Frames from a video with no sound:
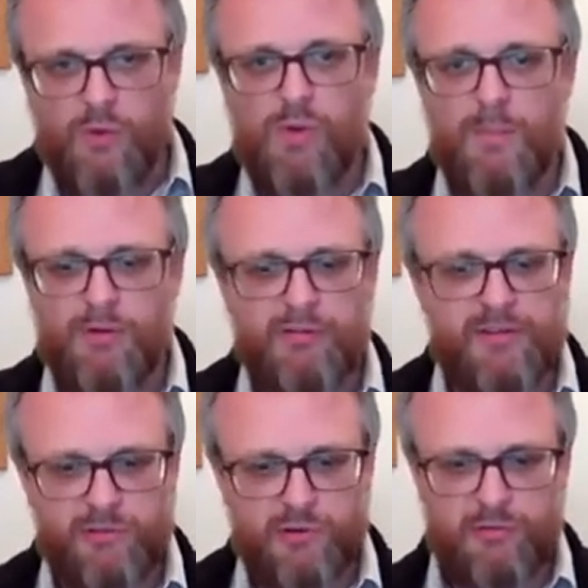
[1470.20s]
where
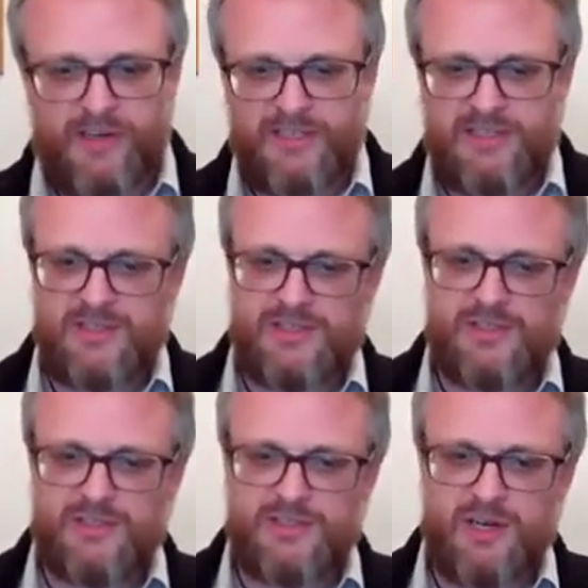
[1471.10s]
peripheral
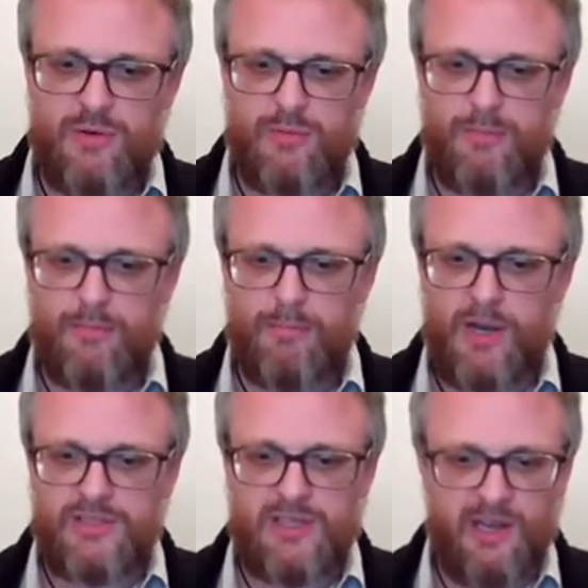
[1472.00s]
regions show
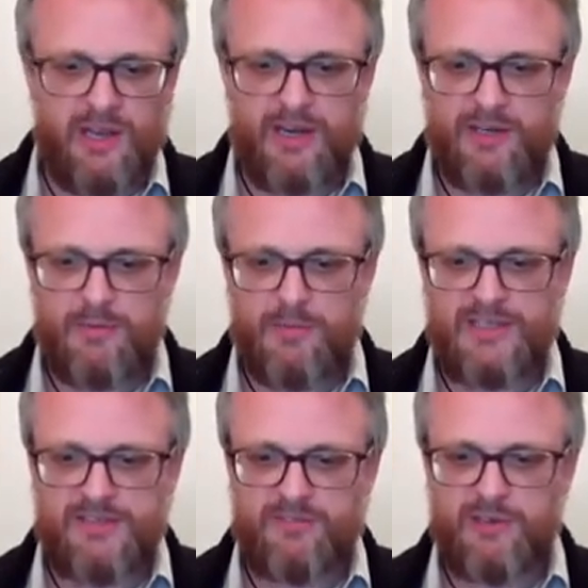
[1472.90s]
much higher
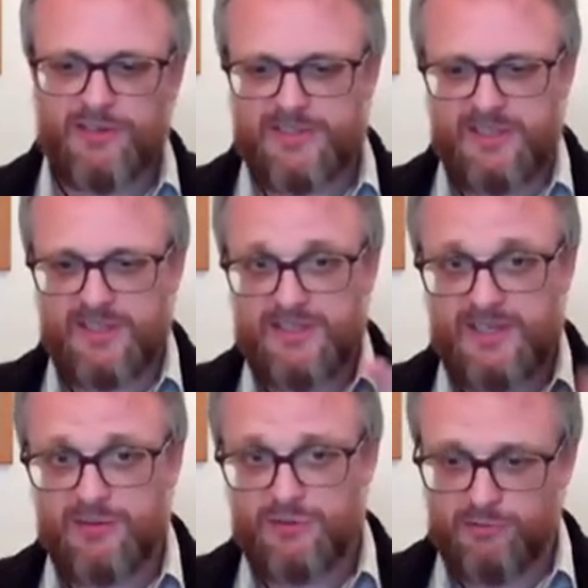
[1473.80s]
cumulative costs than
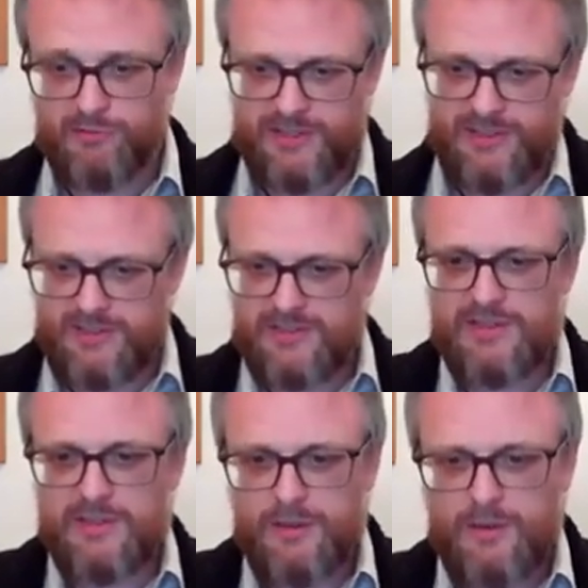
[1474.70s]
central
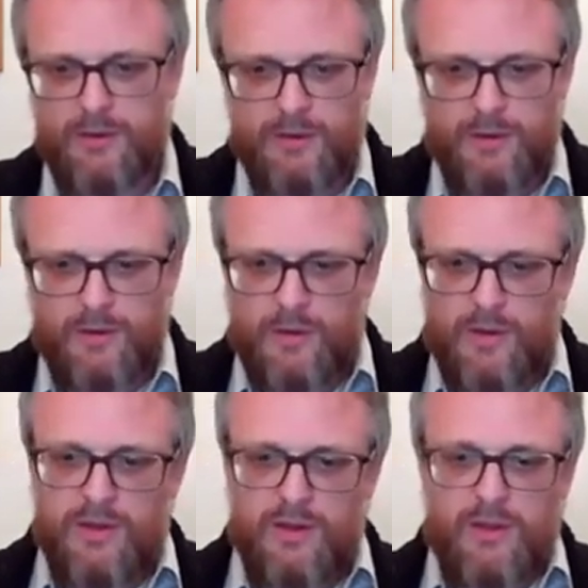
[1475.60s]
regions.
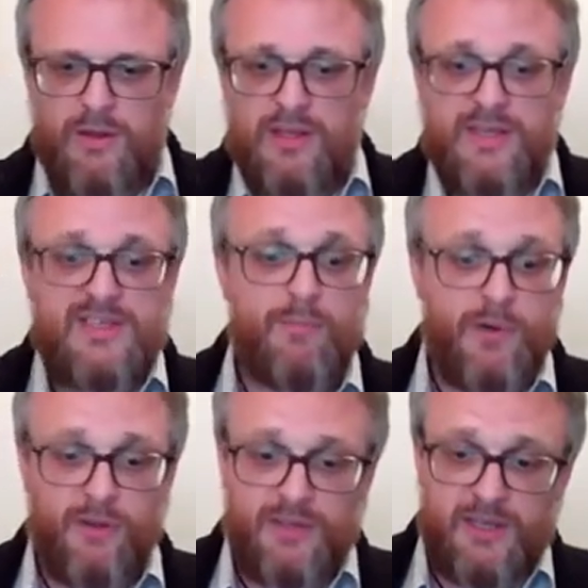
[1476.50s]
The
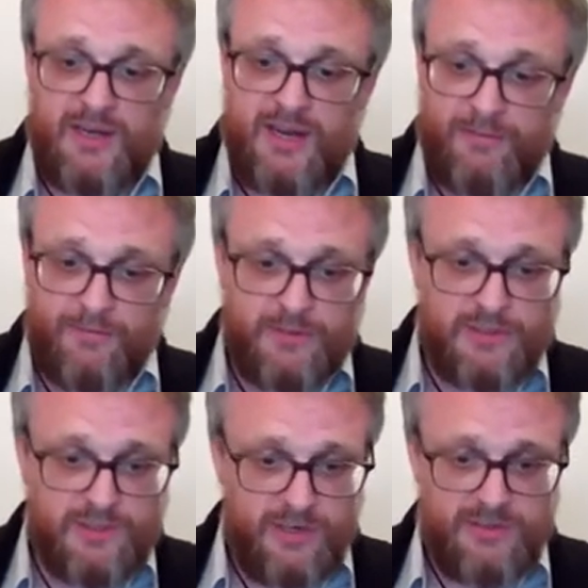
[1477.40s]
example on the left
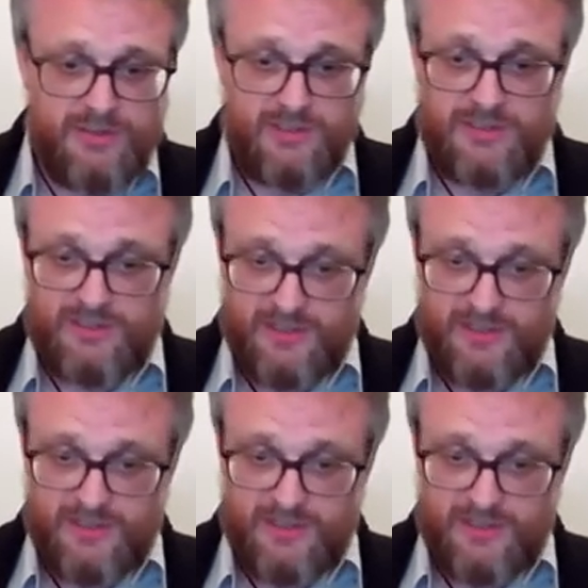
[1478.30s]
shows such a